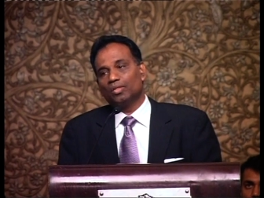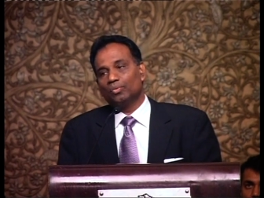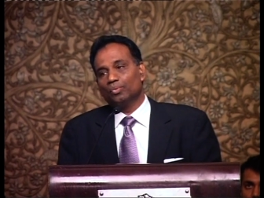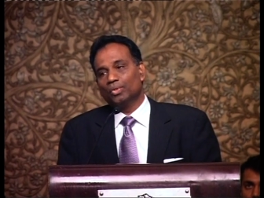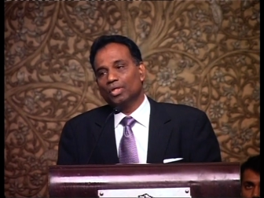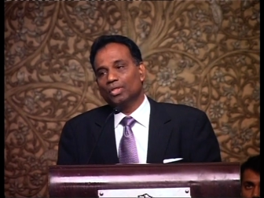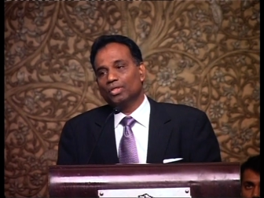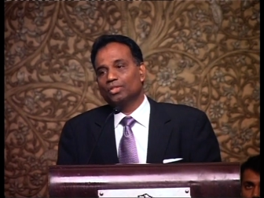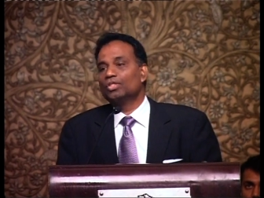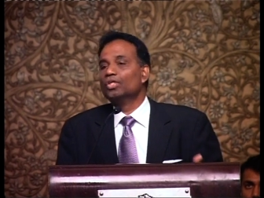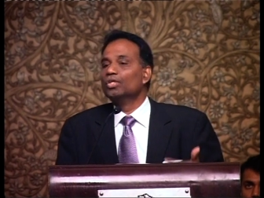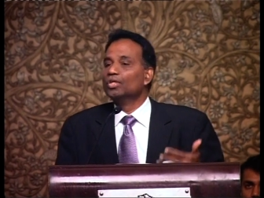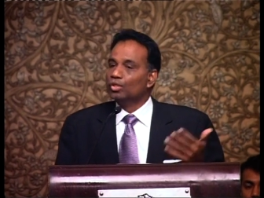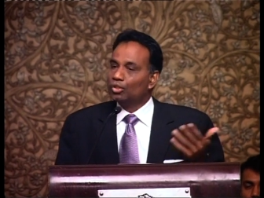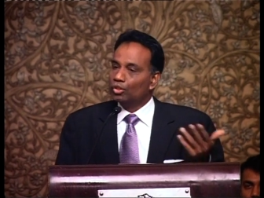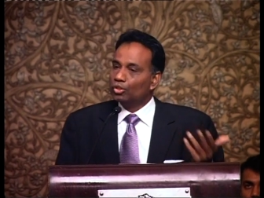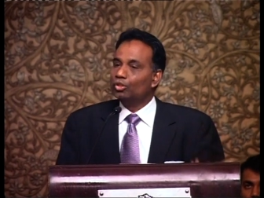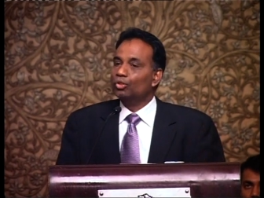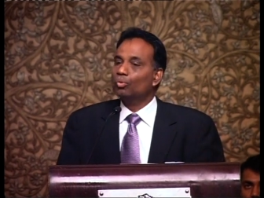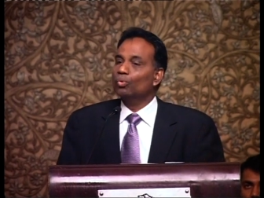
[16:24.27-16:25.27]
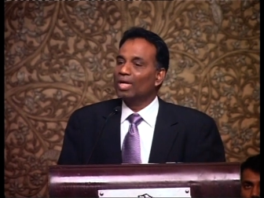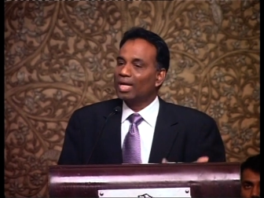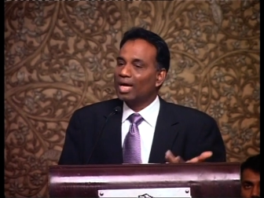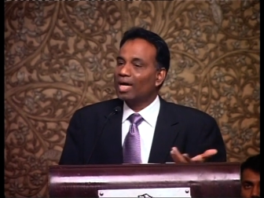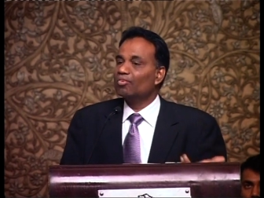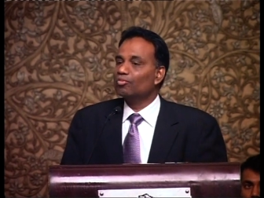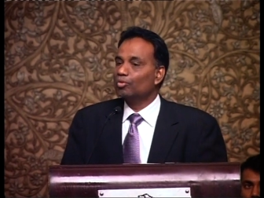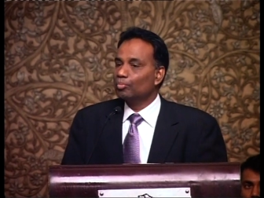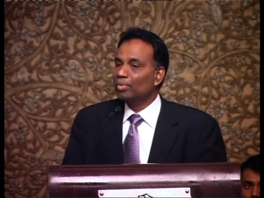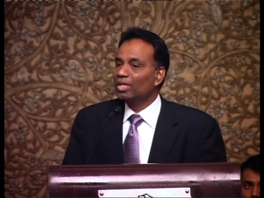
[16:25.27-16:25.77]
works, you will
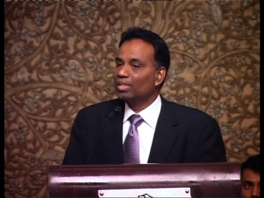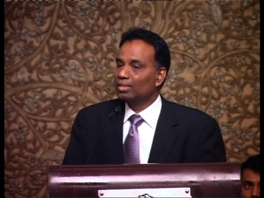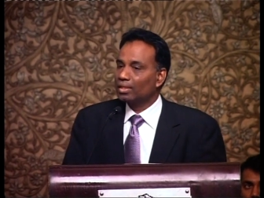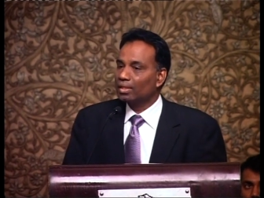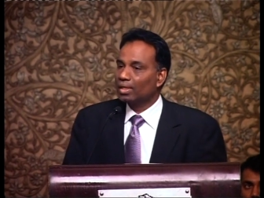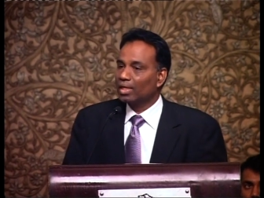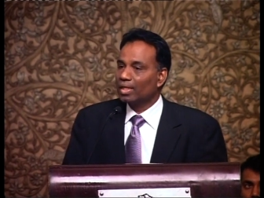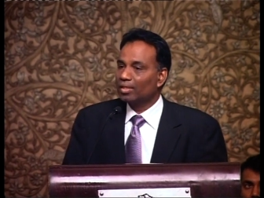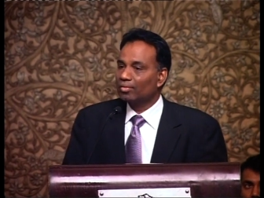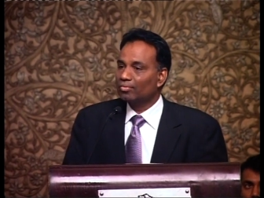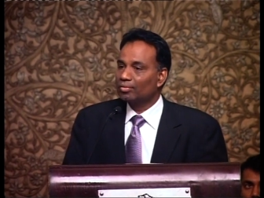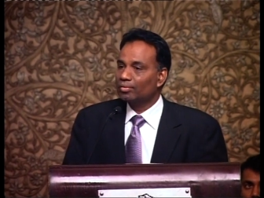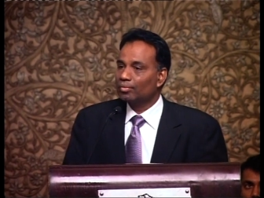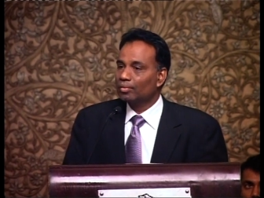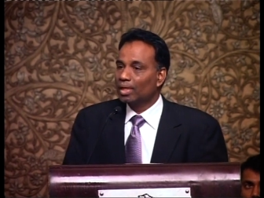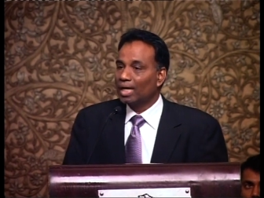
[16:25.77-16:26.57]
have a better life.